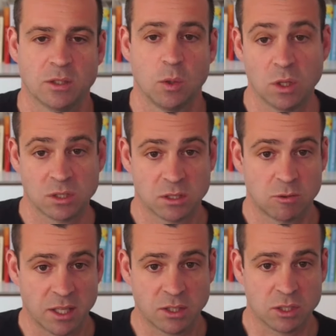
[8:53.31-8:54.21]
And so what's the
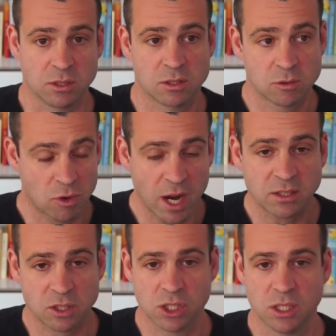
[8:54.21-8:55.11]
strategy? The
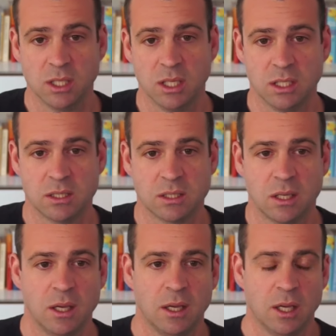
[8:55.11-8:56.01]
strategy is